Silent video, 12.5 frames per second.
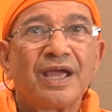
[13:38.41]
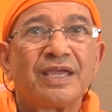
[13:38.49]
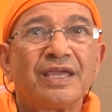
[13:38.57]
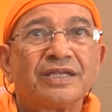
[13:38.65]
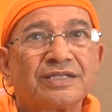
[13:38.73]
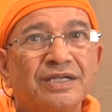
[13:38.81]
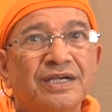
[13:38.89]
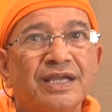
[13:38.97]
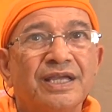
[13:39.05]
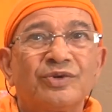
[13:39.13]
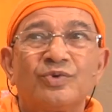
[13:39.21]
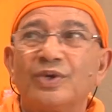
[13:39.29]

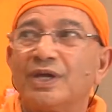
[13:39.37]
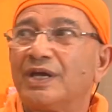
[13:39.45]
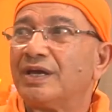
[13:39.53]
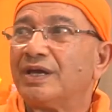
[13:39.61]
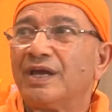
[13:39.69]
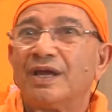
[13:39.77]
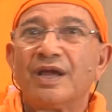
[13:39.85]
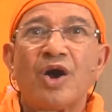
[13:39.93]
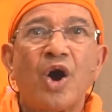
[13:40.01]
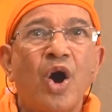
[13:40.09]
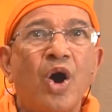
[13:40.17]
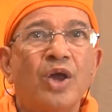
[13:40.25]
Yesterday, today,
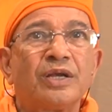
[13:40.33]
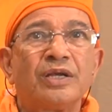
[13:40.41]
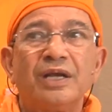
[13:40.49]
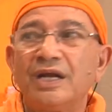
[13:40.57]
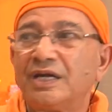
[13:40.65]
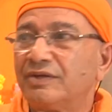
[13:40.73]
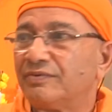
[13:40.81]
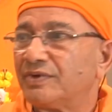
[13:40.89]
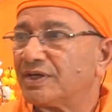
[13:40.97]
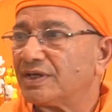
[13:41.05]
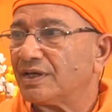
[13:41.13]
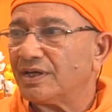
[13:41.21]
all
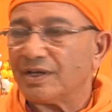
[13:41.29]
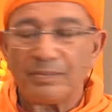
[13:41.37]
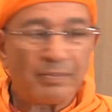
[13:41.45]
relativity,